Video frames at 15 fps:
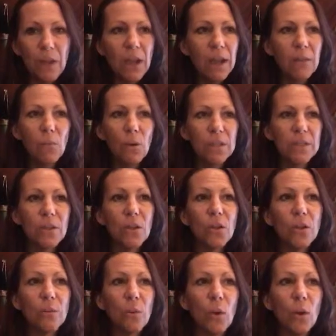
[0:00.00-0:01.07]
I want to
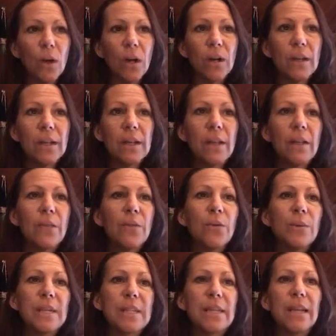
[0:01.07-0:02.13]
learn more. The
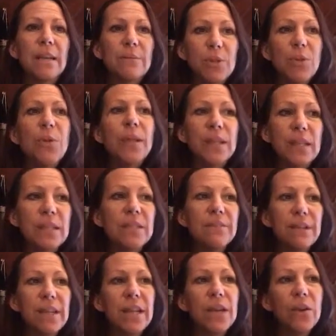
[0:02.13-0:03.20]
reason I'm doing these
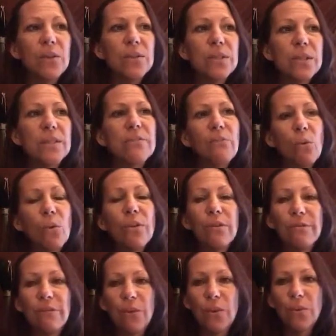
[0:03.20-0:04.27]
videos is for
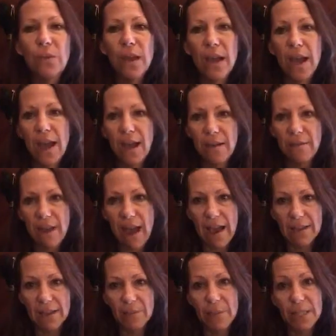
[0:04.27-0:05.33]
the few that have
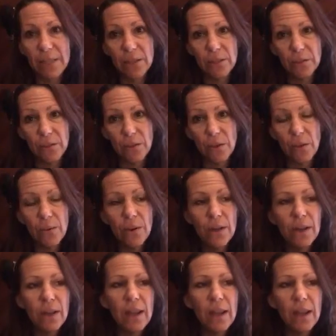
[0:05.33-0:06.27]
asked me to do so,